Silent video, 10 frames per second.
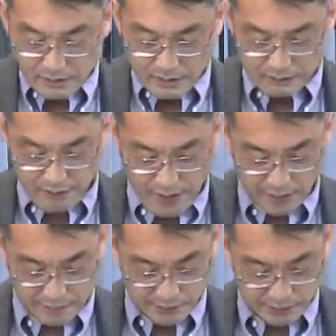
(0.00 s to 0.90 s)
In
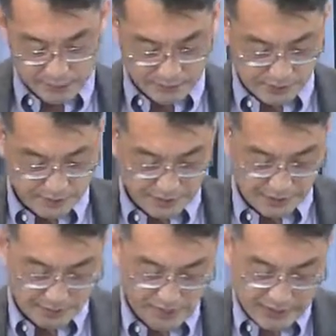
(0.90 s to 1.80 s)
fact, when he was thirsty,
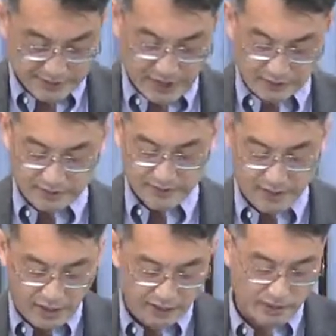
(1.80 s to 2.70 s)
he cries out to
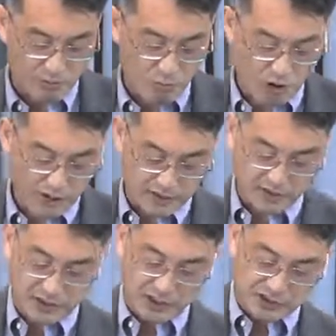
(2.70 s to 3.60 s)
God, and water
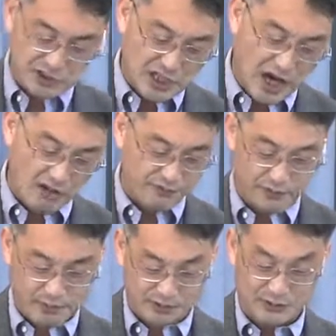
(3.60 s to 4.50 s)
gushes out
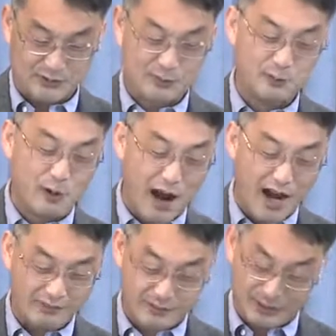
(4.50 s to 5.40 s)
from a
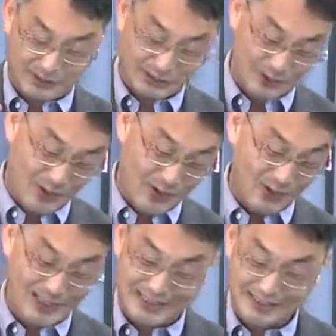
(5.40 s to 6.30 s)
rock, from a
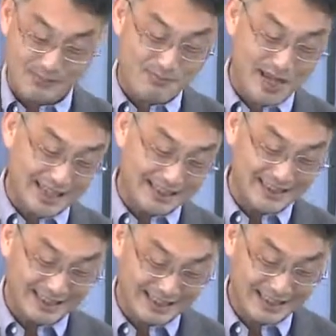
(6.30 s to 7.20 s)
stone. That's
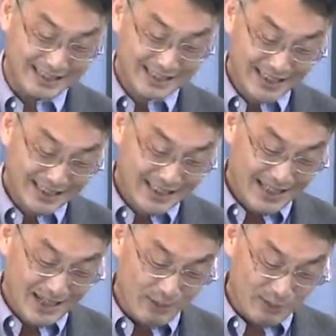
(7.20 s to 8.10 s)
amazing.
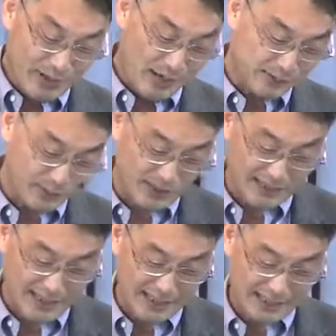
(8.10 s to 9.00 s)
And perhaps one
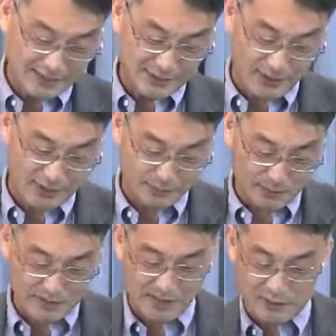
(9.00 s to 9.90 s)
day he started to
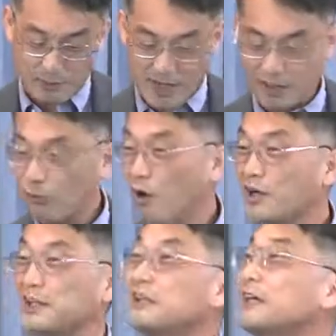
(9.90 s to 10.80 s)
believe that no matter what
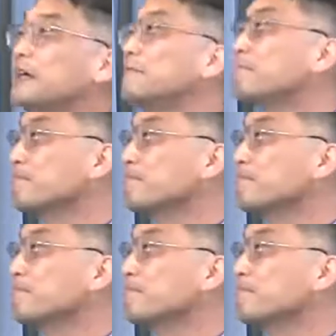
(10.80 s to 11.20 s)
he did,